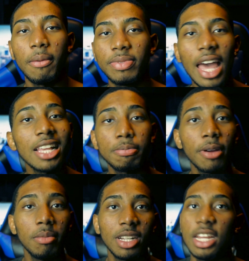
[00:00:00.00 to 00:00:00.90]
that's
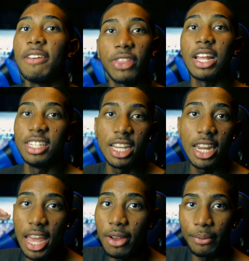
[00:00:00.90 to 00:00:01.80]
pretty much, if they
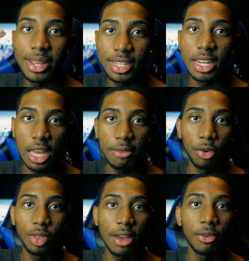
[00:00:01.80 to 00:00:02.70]
did hit Resident
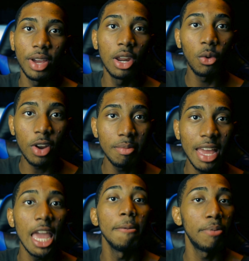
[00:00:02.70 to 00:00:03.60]
Evil level in a
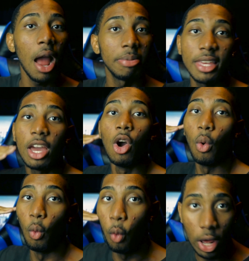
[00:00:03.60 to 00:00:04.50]
remake, it probably
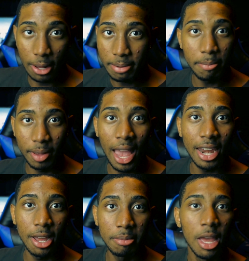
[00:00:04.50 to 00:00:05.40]
would have been
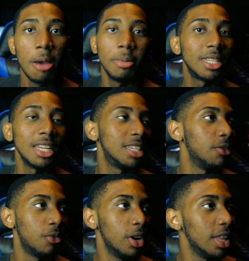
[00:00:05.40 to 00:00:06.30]
platinum. But since
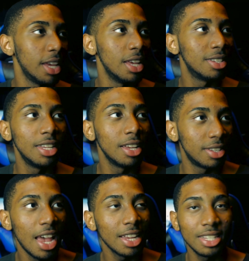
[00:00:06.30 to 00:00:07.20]
it really is the
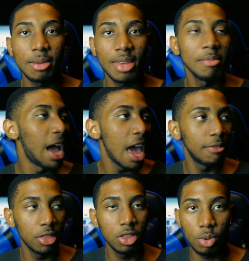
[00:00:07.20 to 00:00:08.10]
exact same game
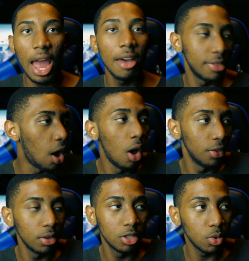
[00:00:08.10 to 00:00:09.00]
out of
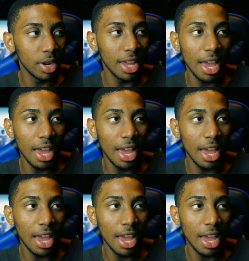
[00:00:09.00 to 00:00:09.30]
all those three